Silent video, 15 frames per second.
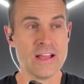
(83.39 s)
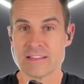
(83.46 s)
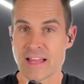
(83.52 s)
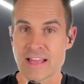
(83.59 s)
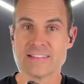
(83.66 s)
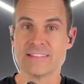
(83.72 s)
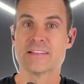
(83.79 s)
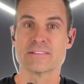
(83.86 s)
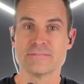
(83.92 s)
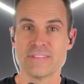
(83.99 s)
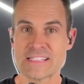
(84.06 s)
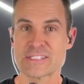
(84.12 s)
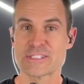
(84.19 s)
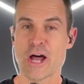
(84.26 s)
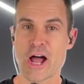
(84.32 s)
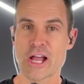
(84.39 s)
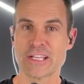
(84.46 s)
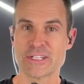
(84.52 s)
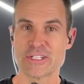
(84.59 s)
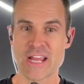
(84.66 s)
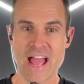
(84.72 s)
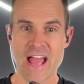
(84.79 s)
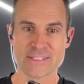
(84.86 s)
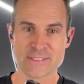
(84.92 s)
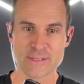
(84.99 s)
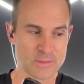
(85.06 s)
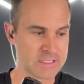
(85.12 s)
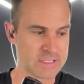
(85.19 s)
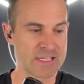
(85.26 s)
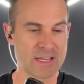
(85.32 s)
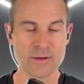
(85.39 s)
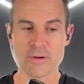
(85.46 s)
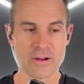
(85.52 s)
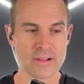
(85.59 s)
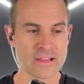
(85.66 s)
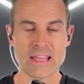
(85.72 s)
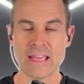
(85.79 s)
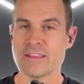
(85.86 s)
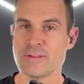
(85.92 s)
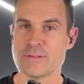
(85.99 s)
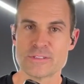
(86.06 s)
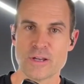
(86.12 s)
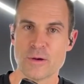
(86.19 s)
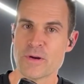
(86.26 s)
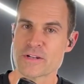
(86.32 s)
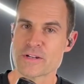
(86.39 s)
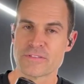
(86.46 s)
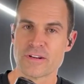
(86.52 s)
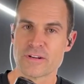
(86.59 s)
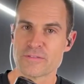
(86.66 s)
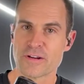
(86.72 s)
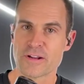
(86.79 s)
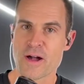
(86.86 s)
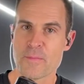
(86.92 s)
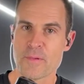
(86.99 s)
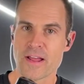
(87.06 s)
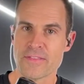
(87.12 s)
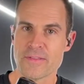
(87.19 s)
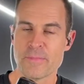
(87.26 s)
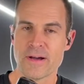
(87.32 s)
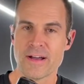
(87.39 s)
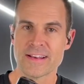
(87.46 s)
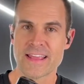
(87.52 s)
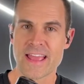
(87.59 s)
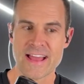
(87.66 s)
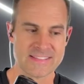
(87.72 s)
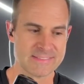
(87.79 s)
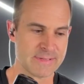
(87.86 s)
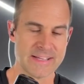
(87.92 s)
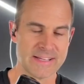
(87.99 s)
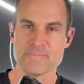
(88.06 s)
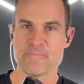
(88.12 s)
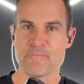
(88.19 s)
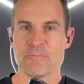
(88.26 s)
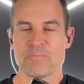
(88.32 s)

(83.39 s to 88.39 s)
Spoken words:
Like, let's talk and chat. So Timur, thank you so much for coming on the podcast, man.